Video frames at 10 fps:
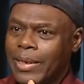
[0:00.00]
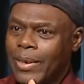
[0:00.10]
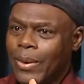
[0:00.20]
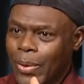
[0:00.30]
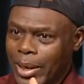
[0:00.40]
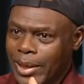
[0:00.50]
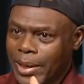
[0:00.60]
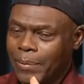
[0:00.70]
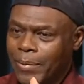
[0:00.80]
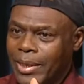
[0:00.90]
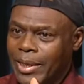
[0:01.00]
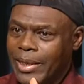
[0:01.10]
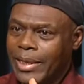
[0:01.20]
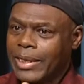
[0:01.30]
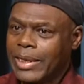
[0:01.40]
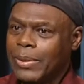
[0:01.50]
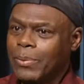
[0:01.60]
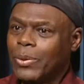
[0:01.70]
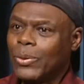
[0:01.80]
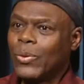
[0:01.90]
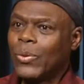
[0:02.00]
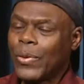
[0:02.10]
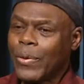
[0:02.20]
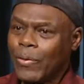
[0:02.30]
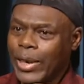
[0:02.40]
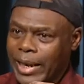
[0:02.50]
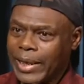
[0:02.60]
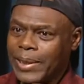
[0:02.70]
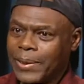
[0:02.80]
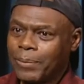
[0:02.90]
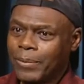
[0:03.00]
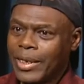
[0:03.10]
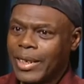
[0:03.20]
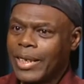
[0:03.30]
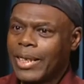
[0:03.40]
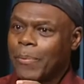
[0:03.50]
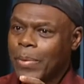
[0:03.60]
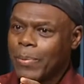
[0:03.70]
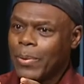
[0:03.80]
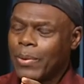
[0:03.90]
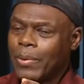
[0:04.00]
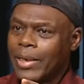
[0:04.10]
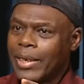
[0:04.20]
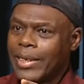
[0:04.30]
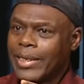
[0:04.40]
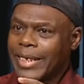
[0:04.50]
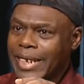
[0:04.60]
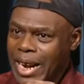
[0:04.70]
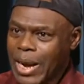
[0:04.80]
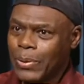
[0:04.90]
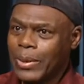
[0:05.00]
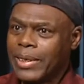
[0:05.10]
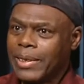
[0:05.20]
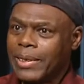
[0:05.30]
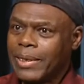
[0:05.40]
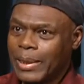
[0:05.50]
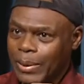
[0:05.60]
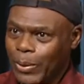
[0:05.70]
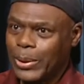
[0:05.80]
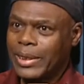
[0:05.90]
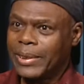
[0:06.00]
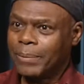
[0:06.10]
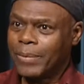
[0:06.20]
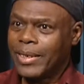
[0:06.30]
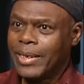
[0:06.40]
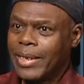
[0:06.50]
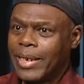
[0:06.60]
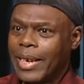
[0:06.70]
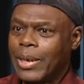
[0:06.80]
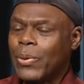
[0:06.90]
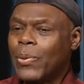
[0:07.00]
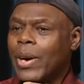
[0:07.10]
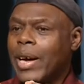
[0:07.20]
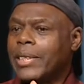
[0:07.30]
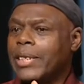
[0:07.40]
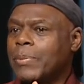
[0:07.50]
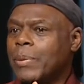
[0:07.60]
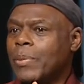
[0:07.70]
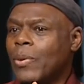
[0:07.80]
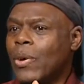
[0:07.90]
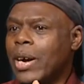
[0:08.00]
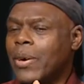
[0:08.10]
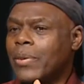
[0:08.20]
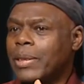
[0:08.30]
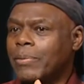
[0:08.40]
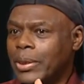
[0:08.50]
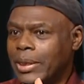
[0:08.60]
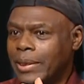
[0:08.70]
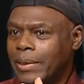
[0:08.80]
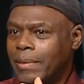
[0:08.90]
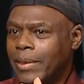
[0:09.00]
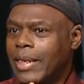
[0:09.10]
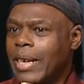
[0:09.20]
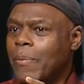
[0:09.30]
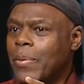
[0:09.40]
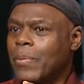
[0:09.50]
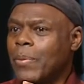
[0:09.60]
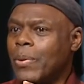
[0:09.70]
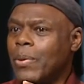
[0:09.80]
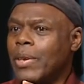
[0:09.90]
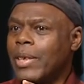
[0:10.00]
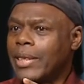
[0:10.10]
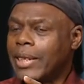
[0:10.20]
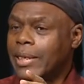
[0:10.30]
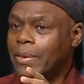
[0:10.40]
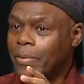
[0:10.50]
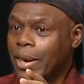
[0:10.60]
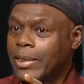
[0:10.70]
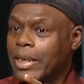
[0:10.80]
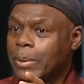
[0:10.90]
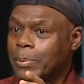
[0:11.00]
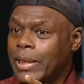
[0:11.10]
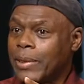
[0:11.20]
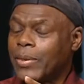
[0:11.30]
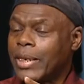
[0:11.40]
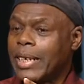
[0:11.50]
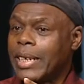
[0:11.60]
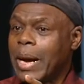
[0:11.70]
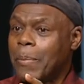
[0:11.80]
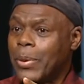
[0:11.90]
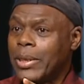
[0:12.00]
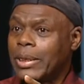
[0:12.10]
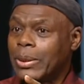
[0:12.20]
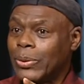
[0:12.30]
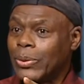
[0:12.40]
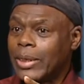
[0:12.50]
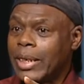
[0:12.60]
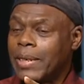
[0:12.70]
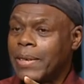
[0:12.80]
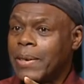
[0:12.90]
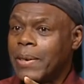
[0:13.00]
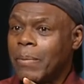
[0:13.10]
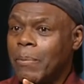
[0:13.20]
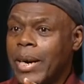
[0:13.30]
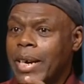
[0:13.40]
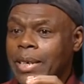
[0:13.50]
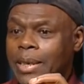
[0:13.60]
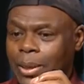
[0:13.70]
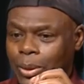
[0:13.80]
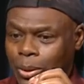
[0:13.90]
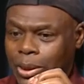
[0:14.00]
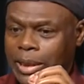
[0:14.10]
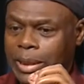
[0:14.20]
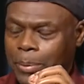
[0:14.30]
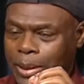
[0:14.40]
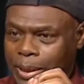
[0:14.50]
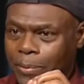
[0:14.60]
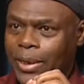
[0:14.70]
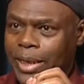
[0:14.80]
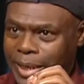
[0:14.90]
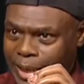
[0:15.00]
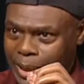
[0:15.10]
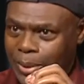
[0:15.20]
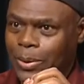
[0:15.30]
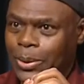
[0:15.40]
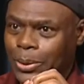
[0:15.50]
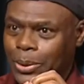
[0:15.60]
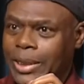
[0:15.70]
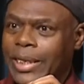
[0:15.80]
Rather, they seem to reflect the people that count the votes. And who are these people who count the votes? They are people that in fact are specifically appointed to do that by those specific individuals